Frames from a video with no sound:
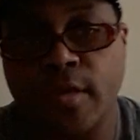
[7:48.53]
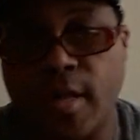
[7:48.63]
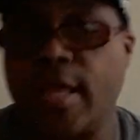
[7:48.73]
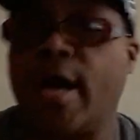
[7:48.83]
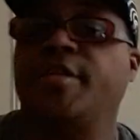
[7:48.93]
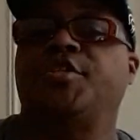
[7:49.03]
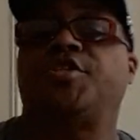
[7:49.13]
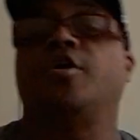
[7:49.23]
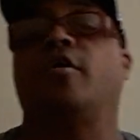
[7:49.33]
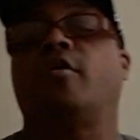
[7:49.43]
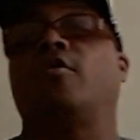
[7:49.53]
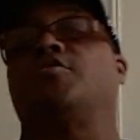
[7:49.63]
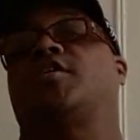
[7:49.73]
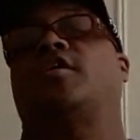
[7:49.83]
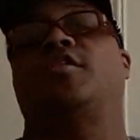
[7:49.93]
A lot of these young
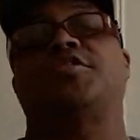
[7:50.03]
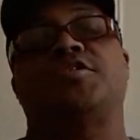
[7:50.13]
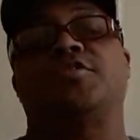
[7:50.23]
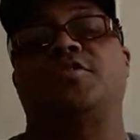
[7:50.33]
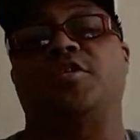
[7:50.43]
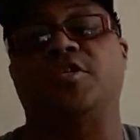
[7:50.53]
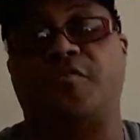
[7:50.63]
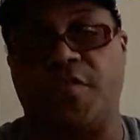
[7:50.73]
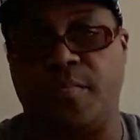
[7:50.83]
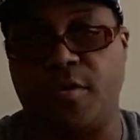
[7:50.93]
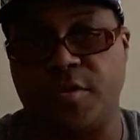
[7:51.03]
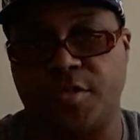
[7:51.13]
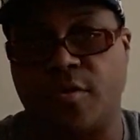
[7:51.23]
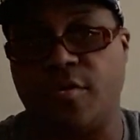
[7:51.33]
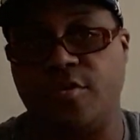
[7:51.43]
girls that are listening to these
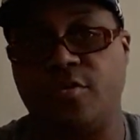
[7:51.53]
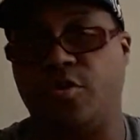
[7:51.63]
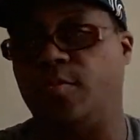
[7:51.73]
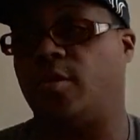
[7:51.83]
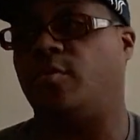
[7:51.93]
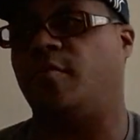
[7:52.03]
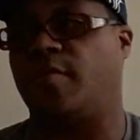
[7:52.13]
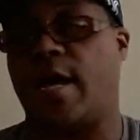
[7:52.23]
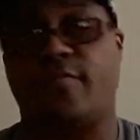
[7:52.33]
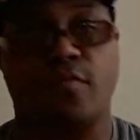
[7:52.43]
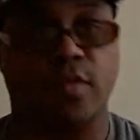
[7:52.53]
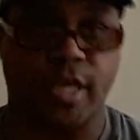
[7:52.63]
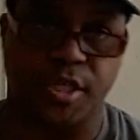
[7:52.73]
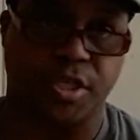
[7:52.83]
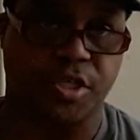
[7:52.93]
females on YouTube that don't even have a
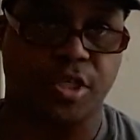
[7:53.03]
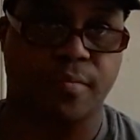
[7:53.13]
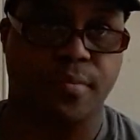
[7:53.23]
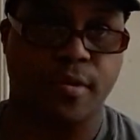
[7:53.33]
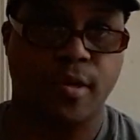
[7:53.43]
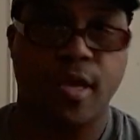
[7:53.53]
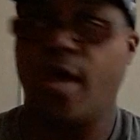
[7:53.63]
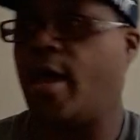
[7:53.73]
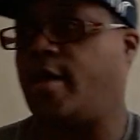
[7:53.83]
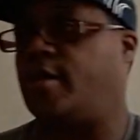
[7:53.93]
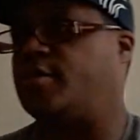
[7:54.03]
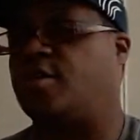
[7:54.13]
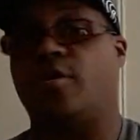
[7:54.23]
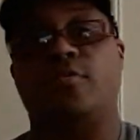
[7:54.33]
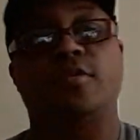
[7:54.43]
relationship, and they're
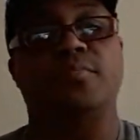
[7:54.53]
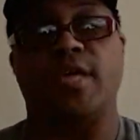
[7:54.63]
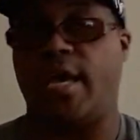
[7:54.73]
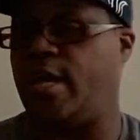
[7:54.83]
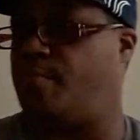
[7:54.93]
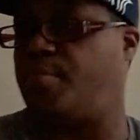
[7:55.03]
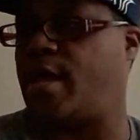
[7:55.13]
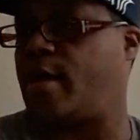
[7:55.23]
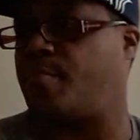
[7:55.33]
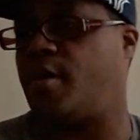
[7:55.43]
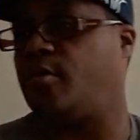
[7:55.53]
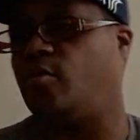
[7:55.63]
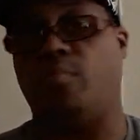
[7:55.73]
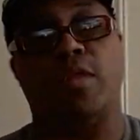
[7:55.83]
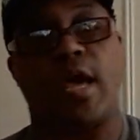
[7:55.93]
telling them to hate black men
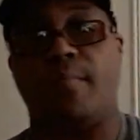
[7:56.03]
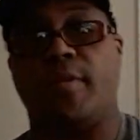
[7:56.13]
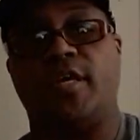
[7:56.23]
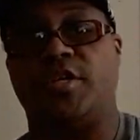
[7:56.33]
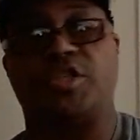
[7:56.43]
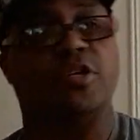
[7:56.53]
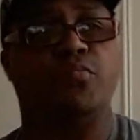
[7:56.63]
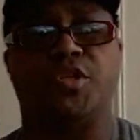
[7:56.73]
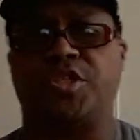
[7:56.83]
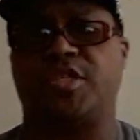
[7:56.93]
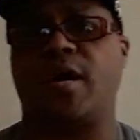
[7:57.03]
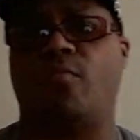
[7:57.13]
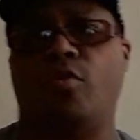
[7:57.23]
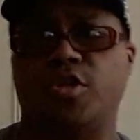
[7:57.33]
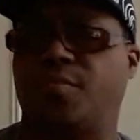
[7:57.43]
or black men ain't shit, we should
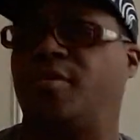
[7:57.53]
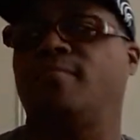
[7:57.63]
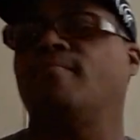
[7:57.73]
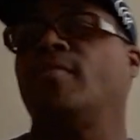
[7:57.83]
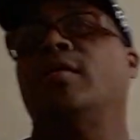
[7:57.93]
stop worshiping.